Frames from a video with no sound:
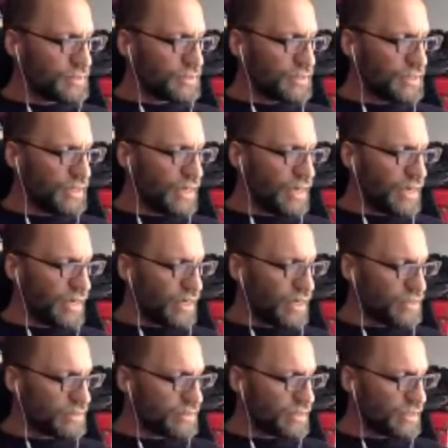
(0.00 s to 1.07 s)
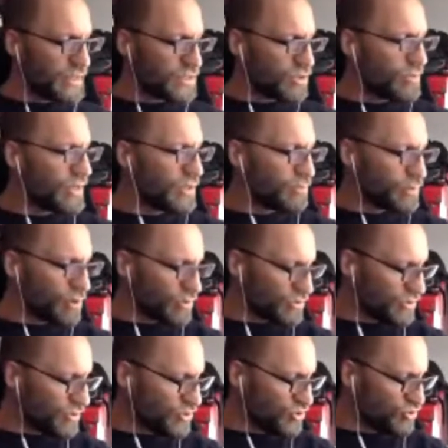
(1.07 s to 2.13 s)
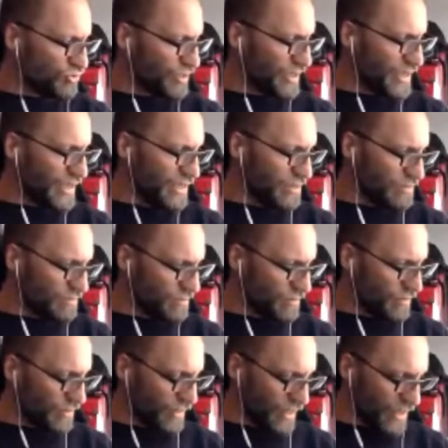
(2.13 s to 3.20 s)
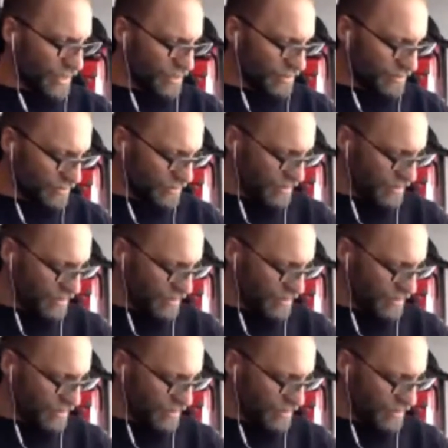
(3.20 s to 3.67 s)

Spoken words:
Yeah, so I'm a little blocked on the Dree thing.